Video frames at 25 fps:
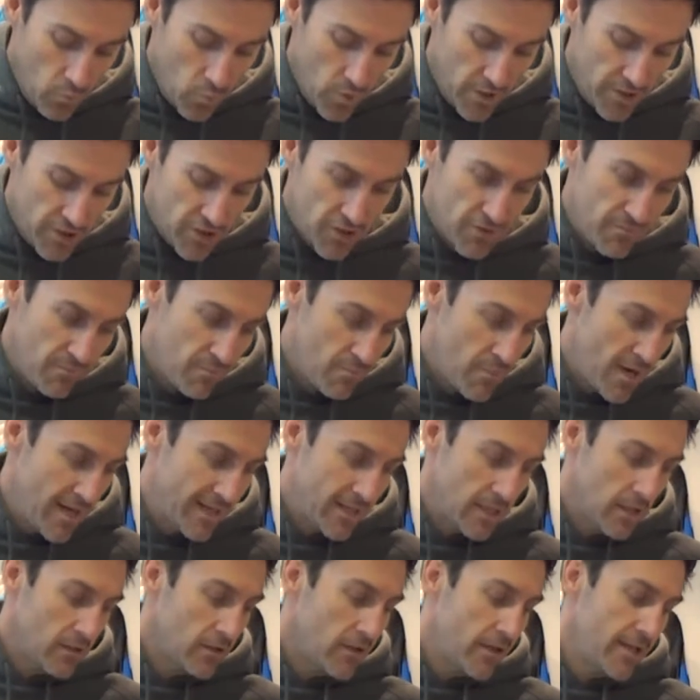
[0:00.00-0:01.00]
which
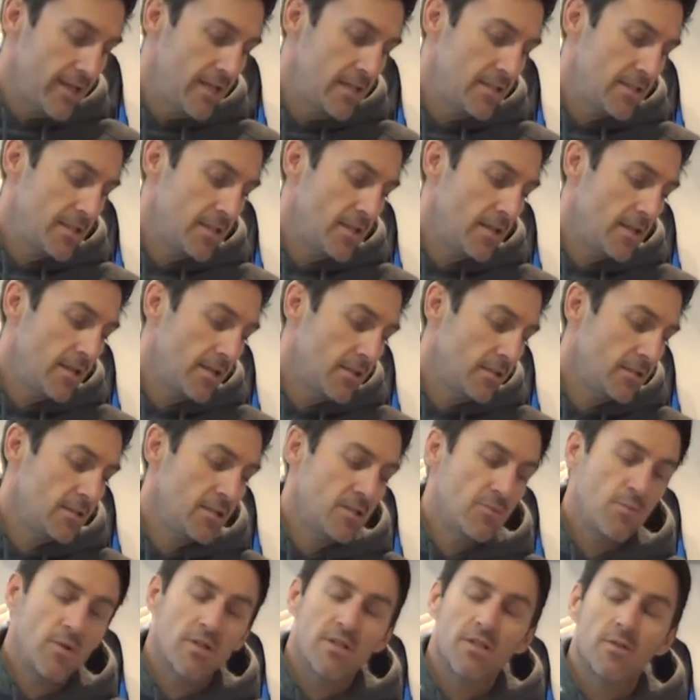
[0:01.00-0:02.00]
make it a lot easier,
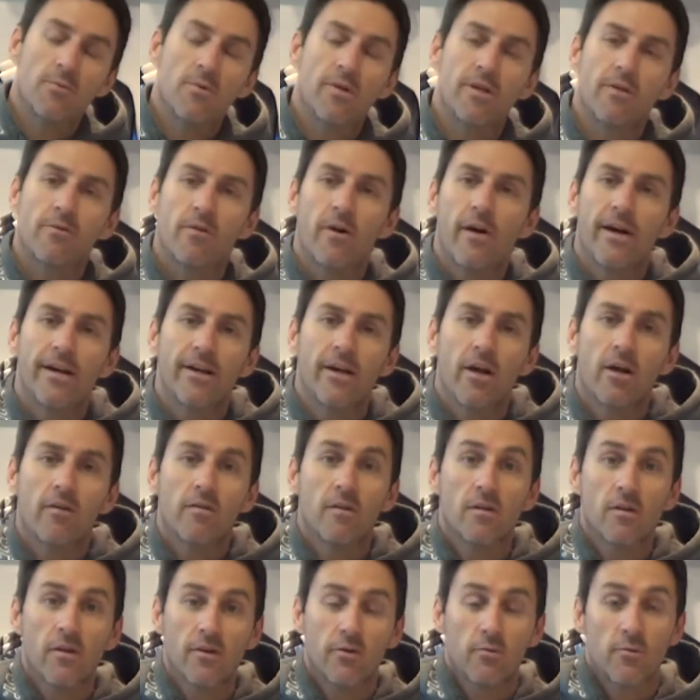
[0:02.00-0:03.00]
especially when you're riding
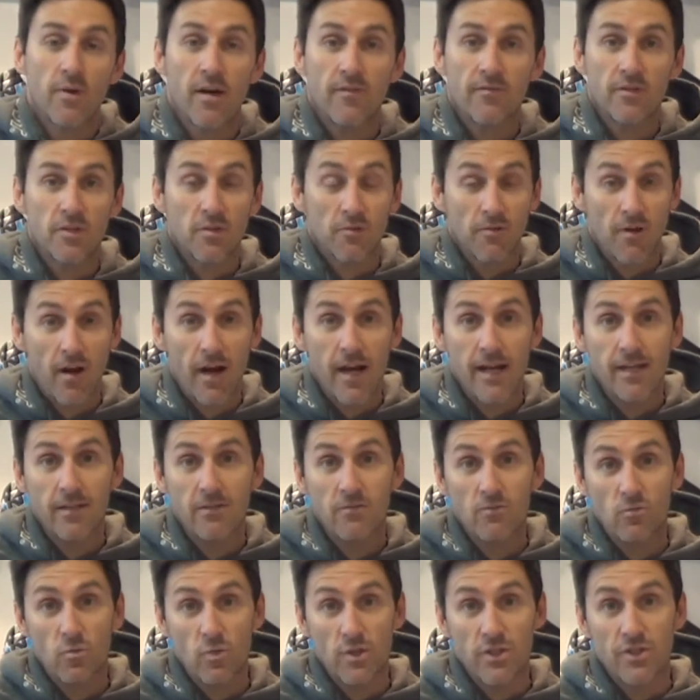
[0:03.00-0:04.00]
over a lot of rough terrain,
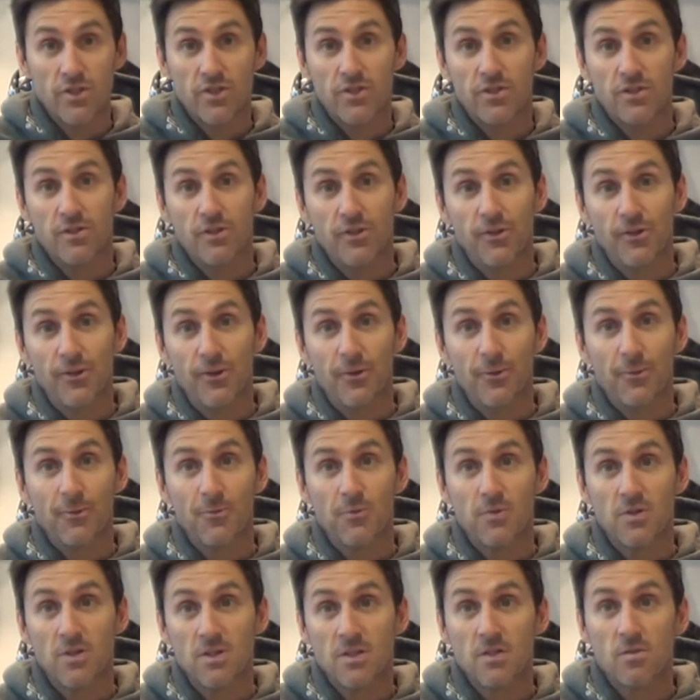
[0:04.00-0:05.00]
which
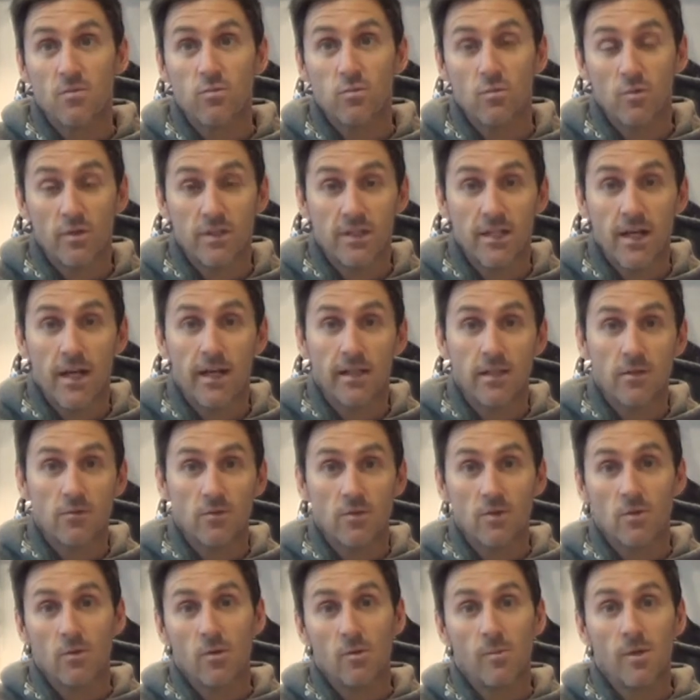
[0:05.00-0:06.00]
is what downhill
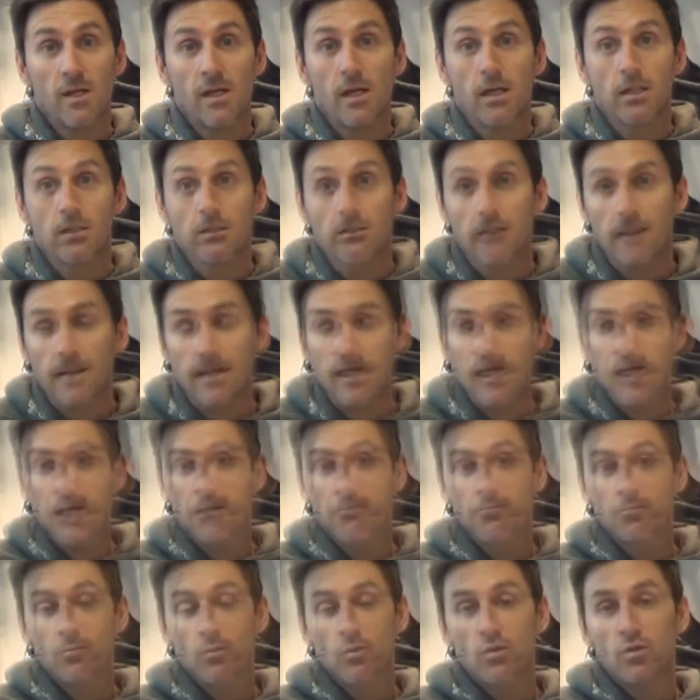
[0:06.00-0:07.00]
is all
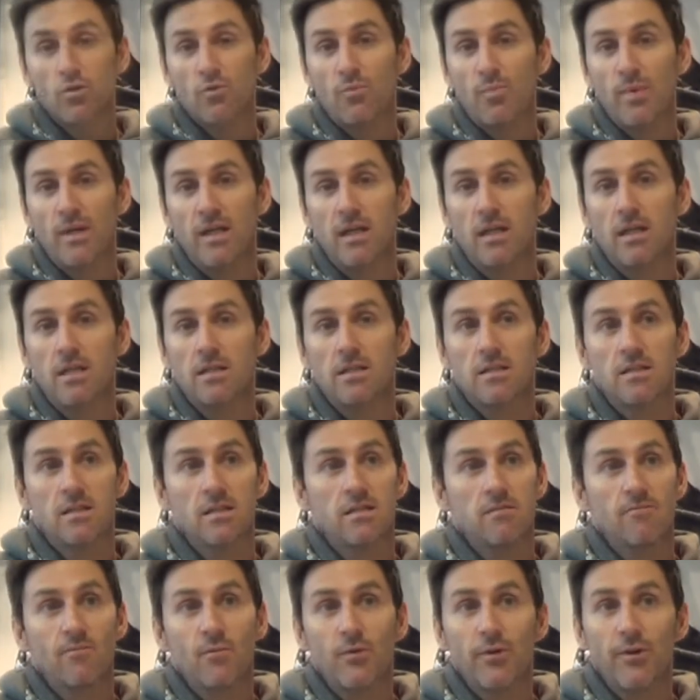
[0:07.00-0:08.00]
about. For
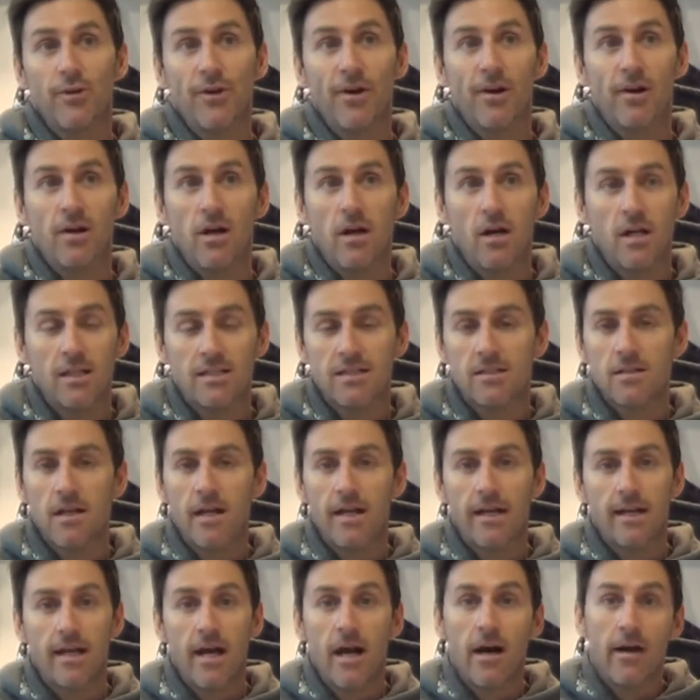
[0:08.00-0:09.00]
beginners, I
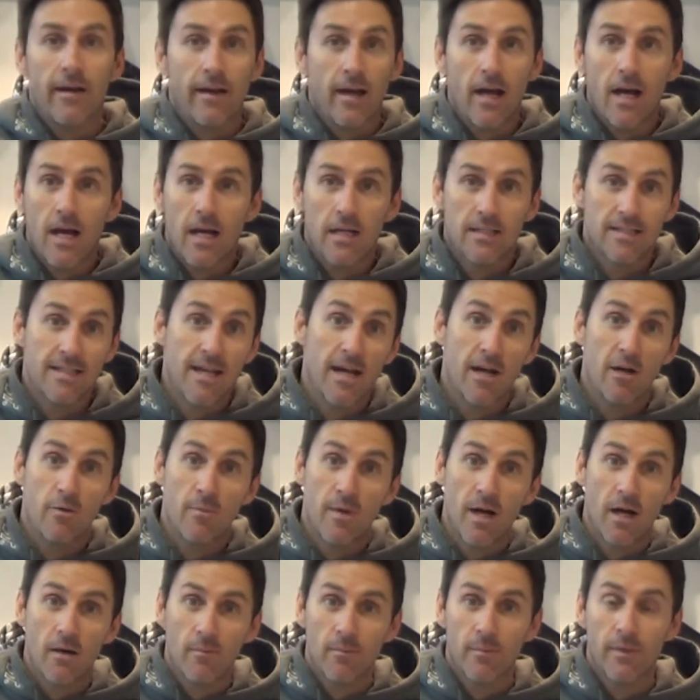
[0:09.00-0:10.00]
started out on a hardtail
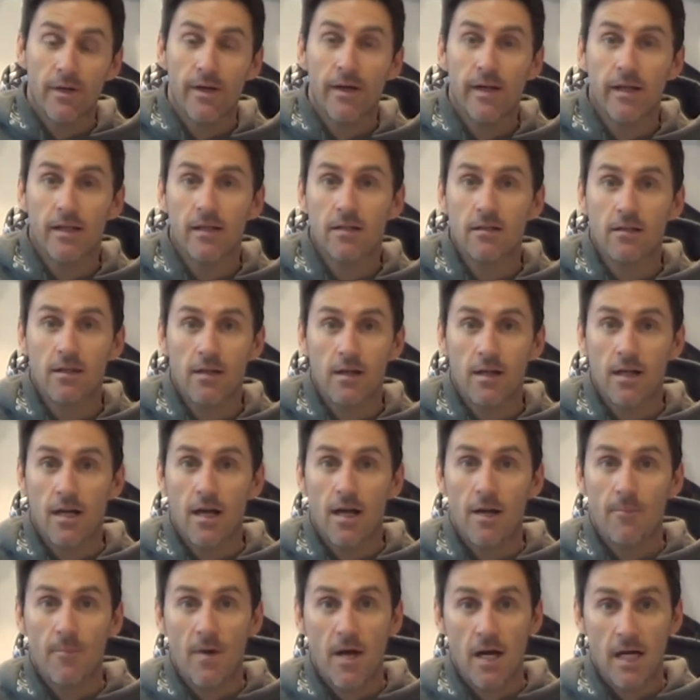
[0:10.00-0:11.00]
mountain bike.
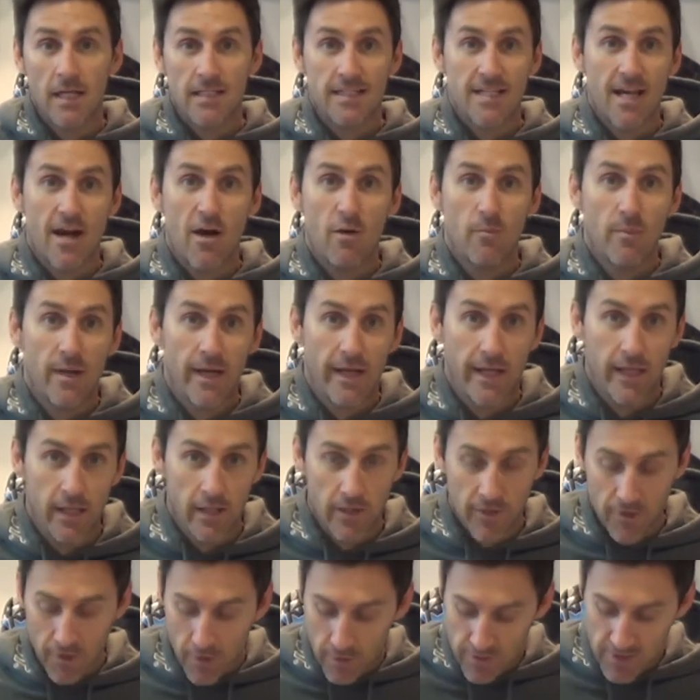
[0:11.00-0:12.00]
Hardtail
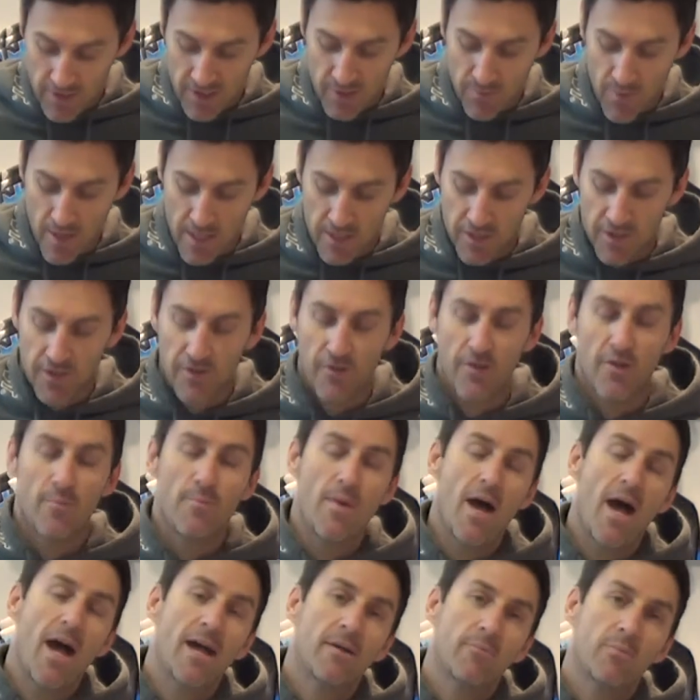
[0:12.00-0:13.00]
meaning no suspension on the
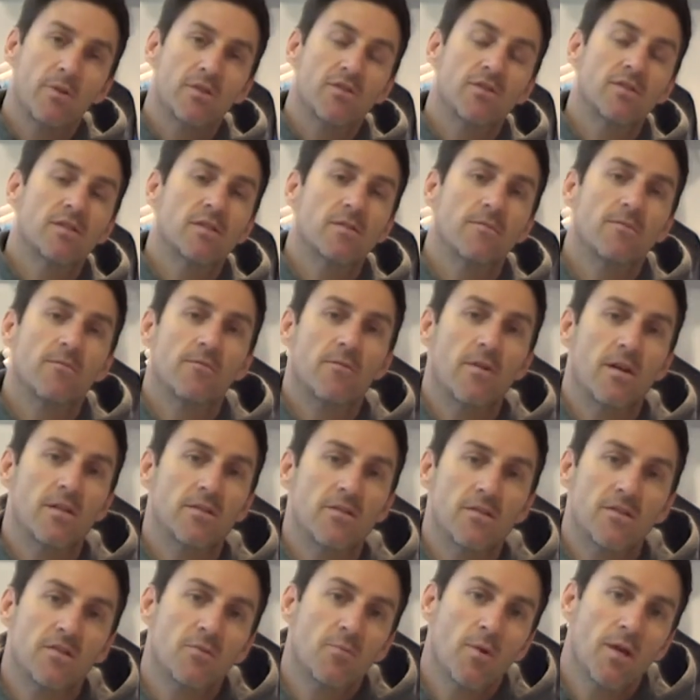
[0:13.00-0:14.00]
back, but just the front
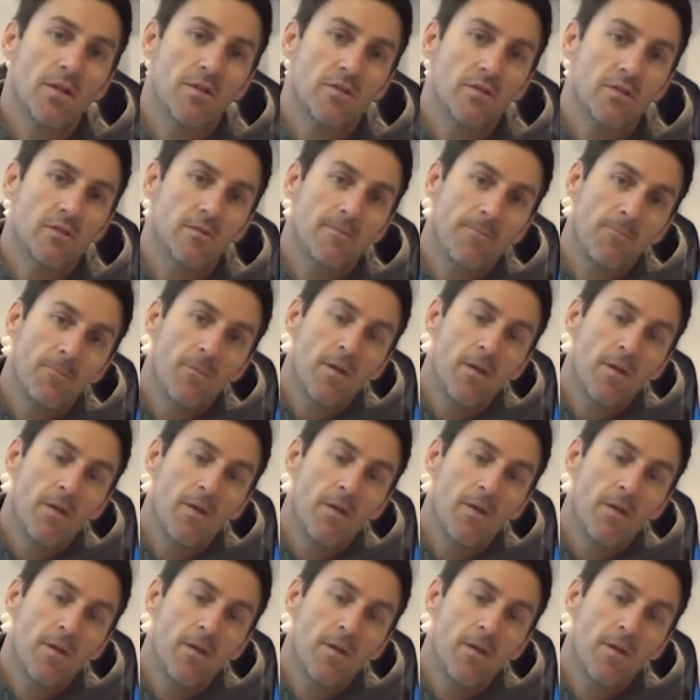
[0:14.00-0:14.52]
suspension.